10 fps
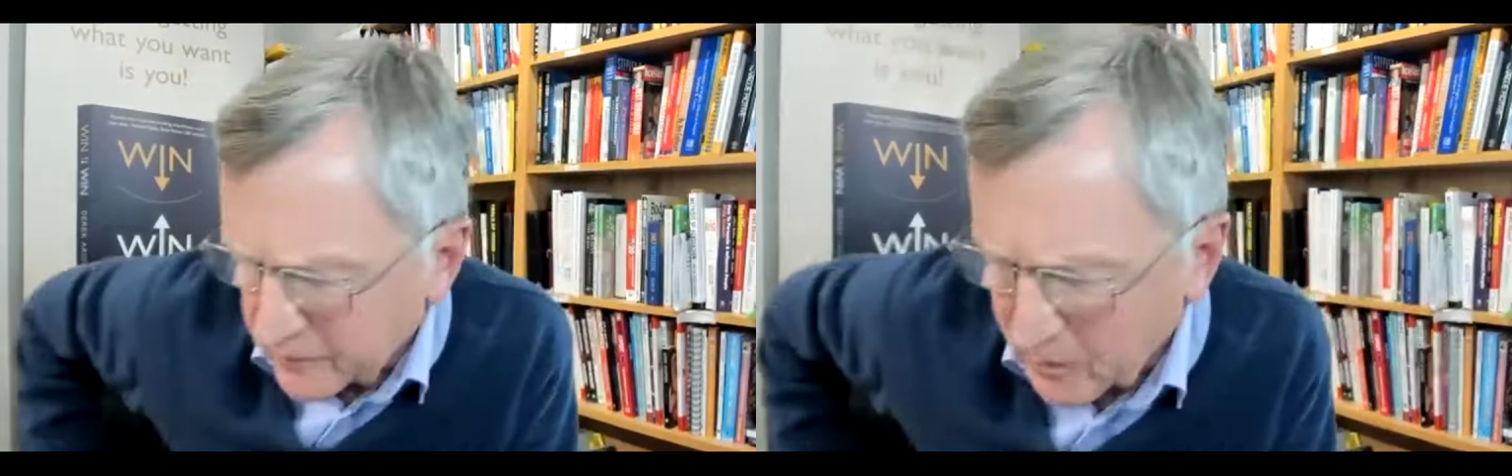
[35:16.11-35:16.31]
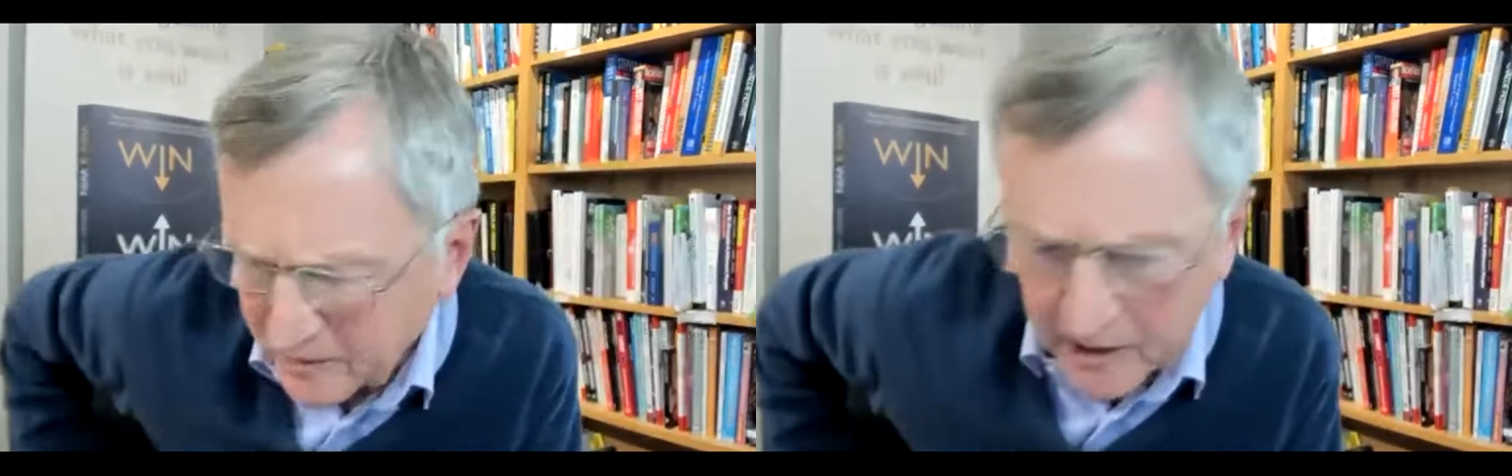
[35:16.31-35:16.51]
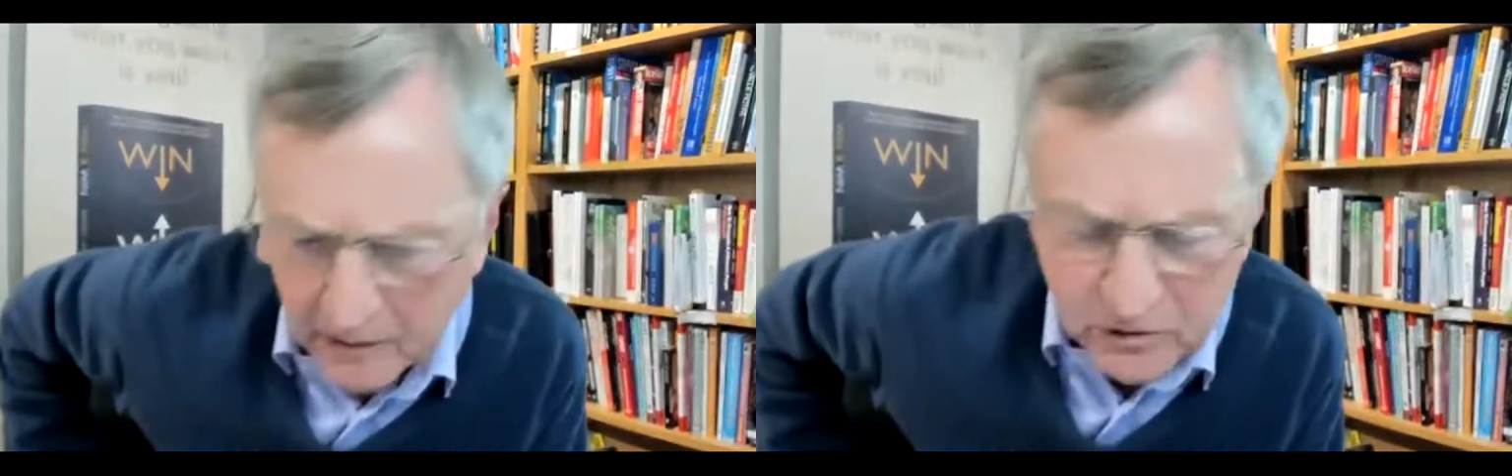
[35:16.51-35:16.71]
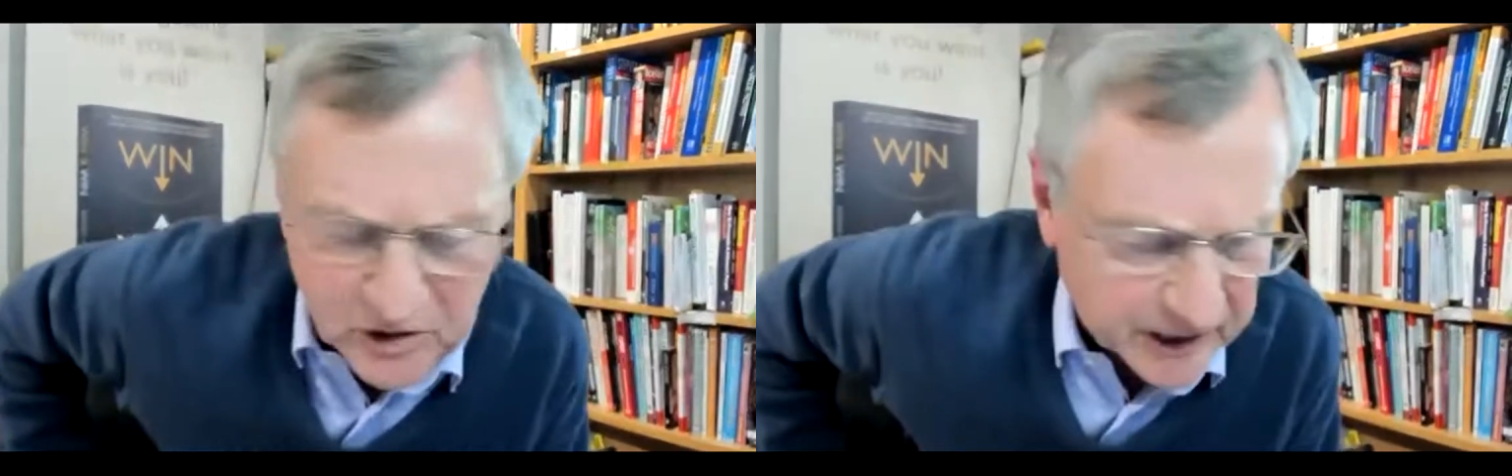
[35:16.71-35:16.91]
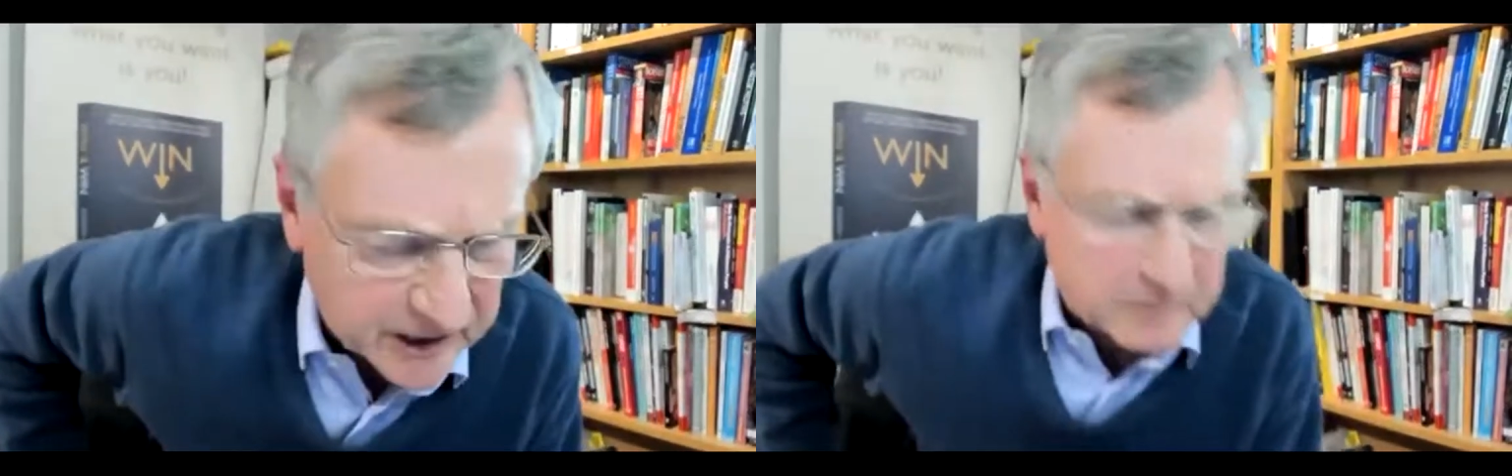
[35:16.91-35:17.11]
the one thing I was
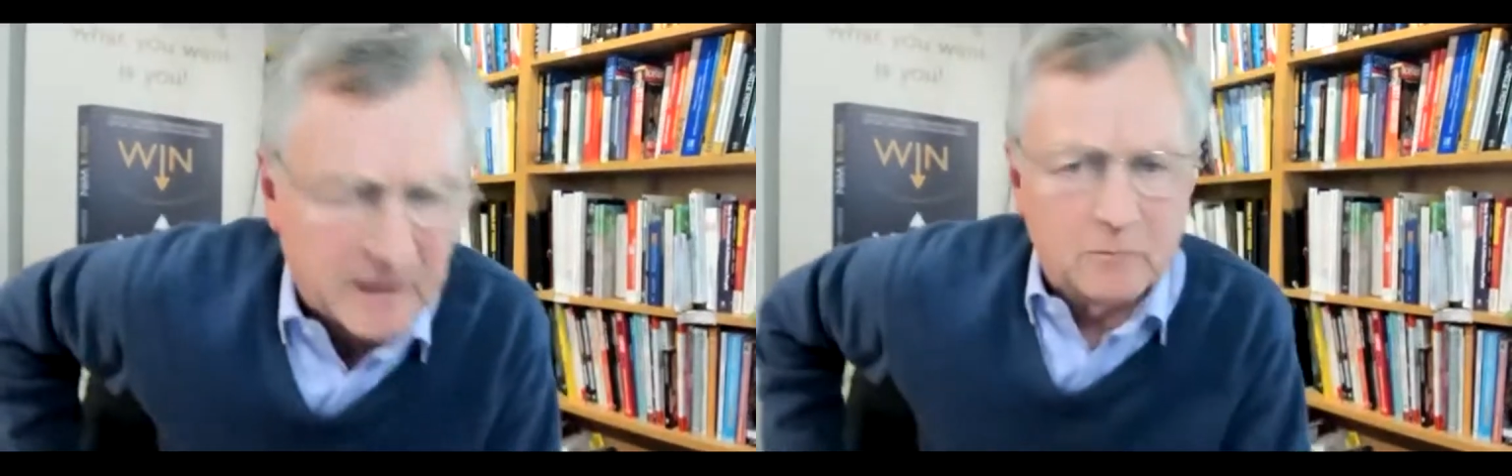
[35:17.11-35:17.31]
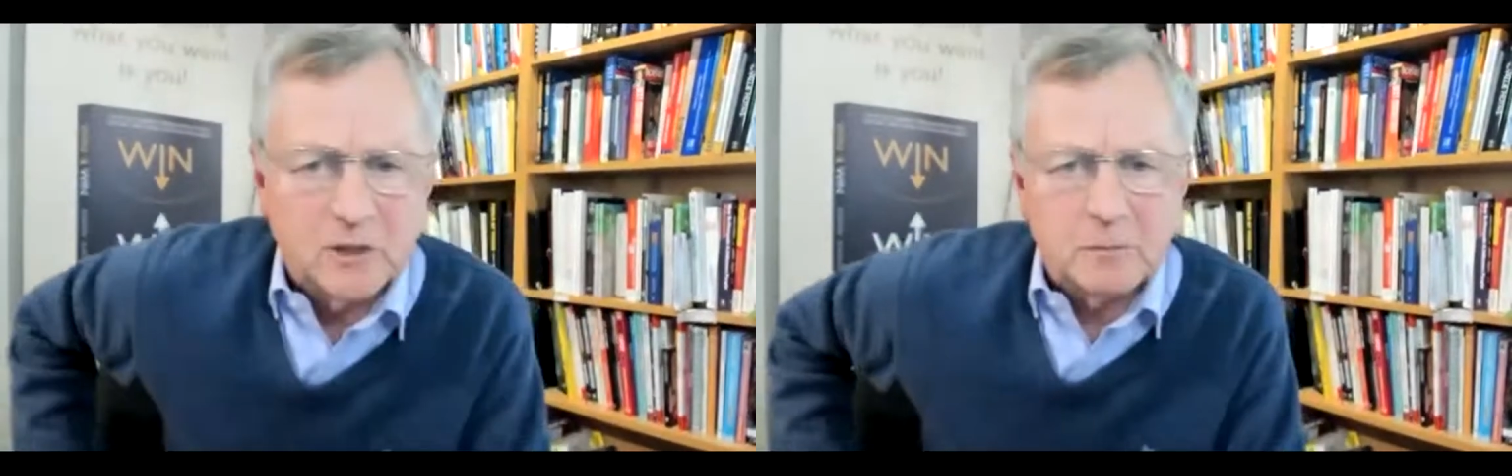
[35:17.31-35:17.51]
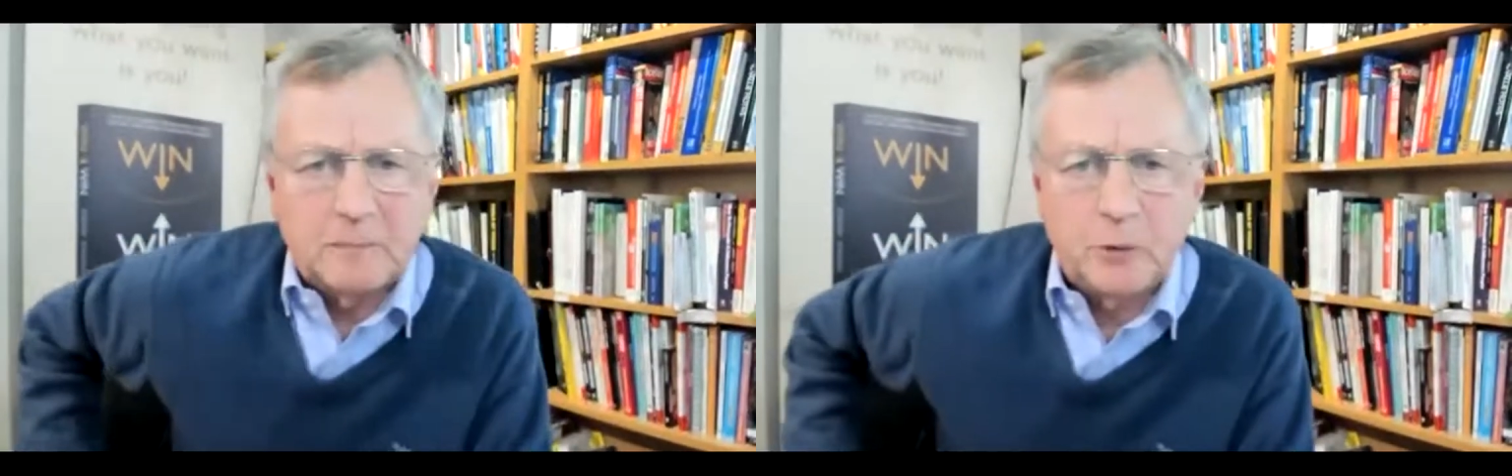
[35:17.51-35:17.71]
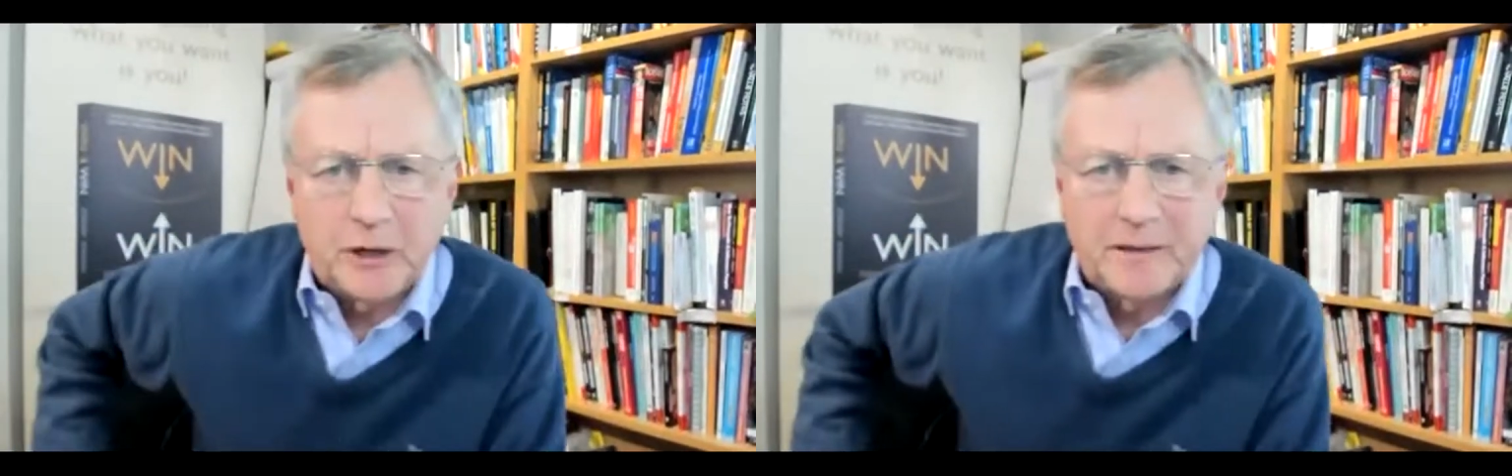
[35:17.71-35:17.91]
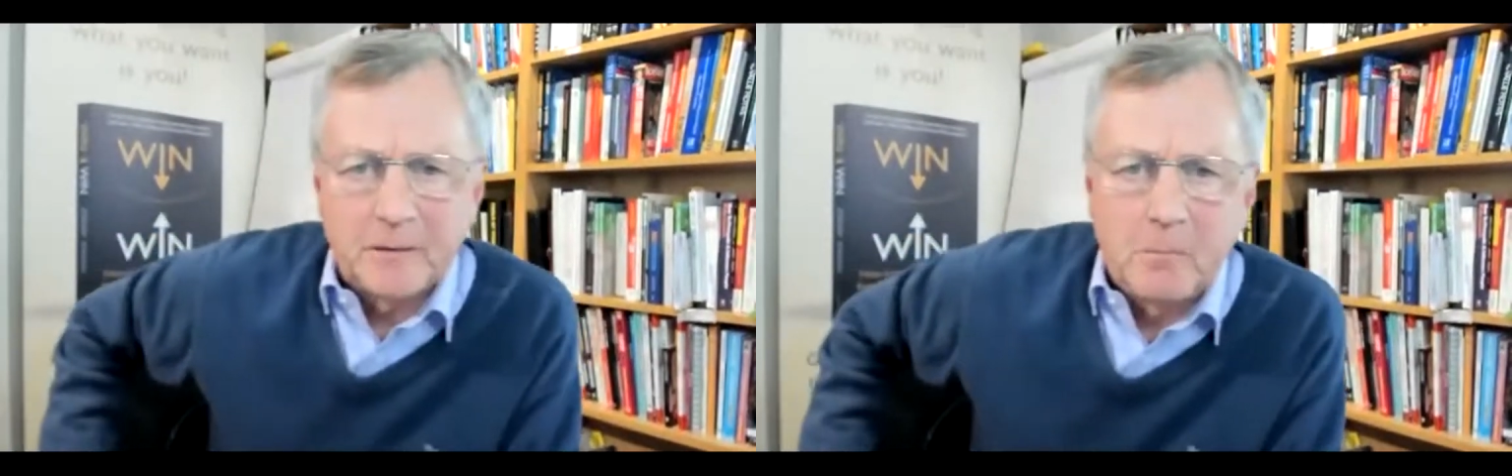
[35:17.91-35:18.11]
thinking about was we put in the